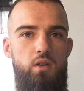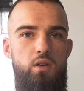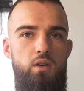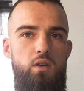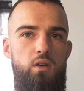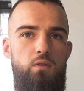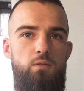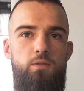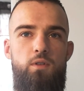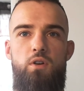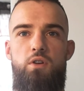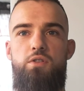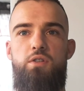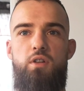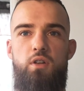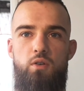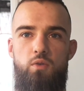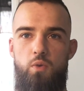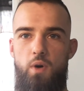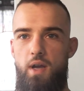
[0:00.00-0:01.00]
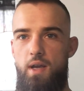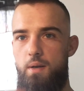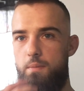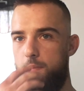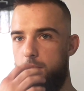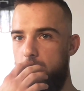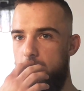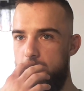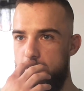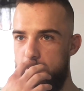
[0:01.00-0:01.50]
If there's a great
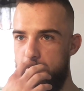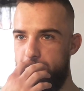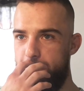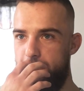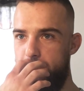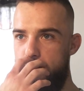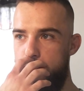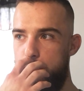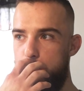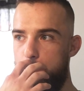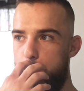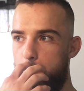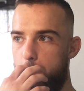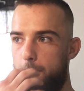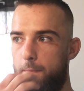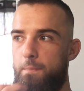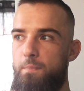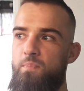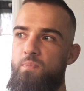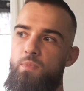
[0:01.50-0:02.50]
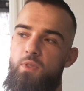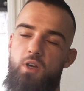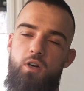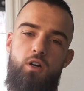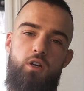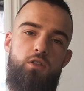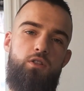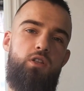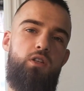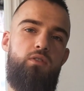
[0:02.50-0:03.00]
boxing fight
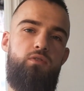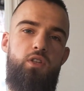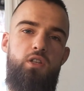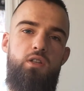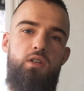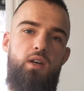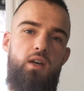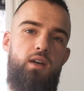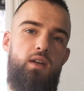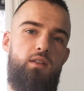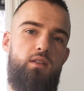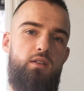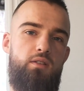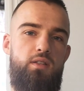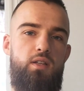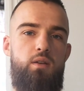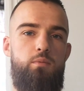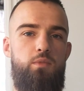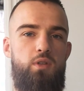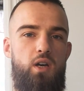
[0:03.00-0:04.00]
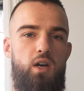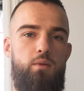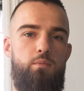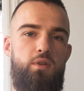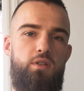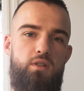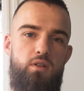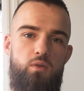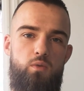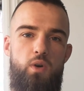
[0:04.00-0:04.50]
on TV at the same time
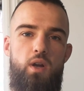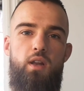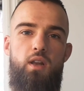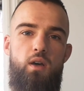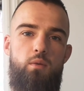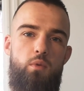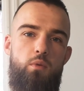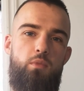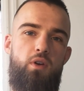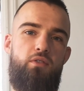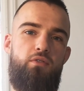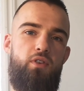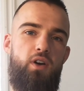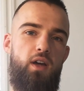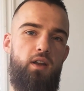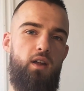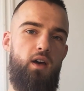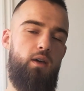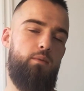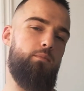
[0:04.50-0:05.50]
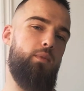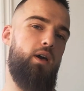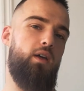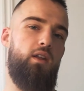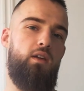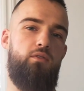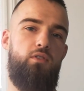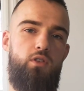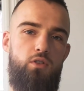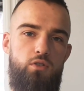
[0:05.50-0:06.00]
as a great MMA fight, I might
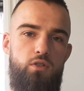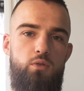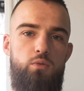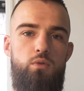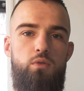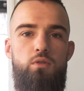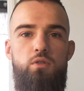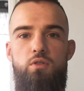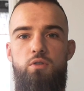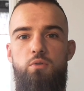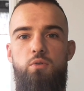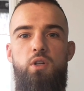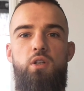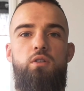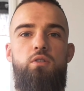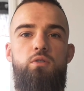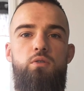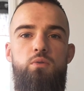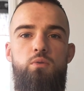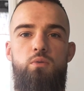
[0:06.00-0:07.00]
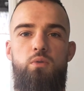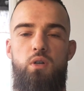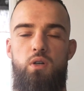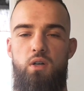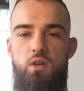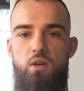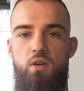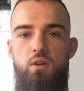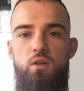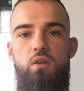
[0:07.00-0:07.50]
even tune into
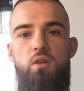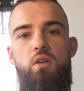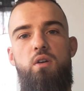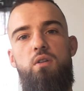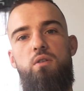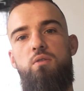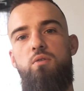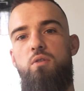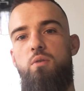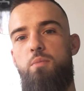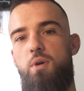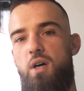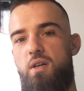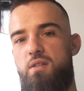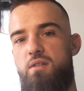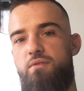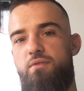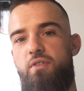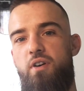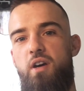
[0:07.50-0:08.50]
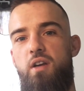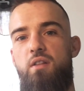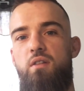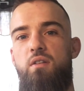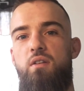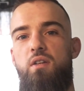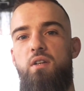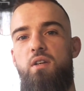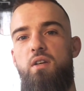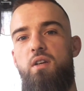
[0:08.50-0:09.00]
to the boxing fight,
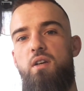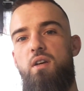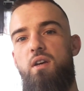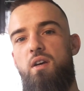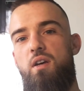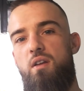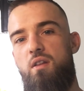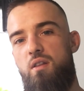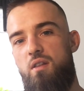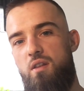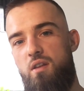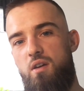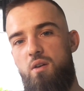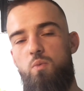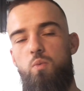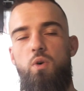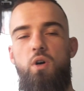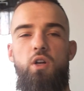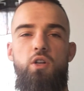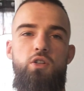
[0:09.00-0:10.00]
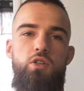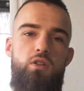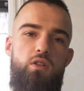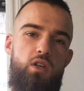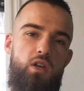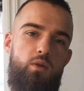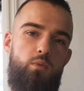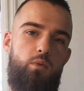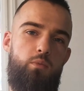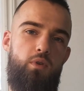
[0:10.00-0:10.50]
and then watch the
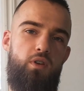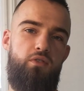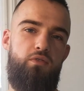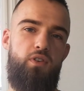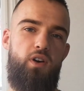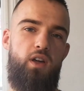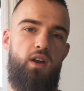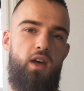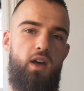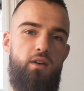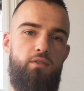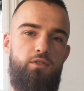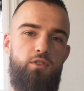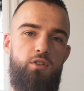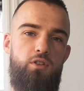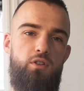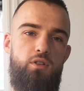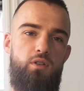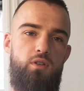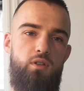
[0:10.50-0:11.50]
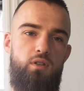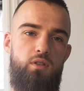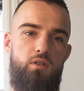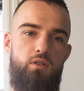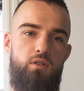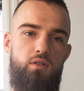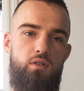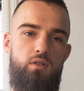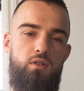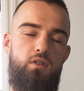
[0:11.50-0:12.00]
MMA fight after.
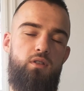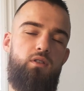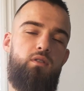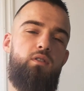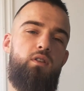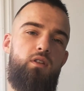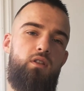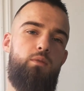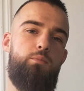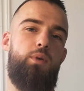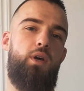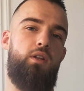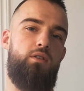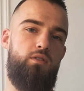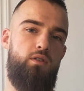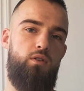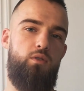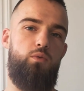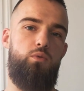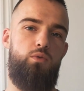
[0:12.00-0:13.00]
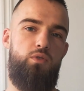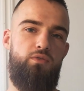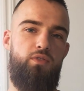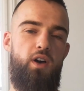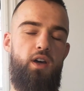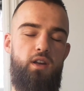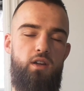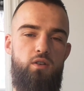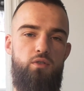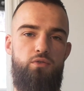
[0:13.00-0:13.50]
And it depends on who's
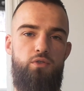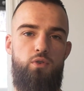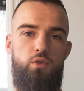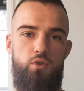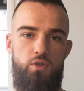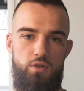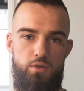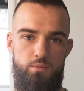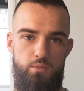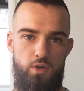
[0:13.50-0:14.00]
fighting, of course.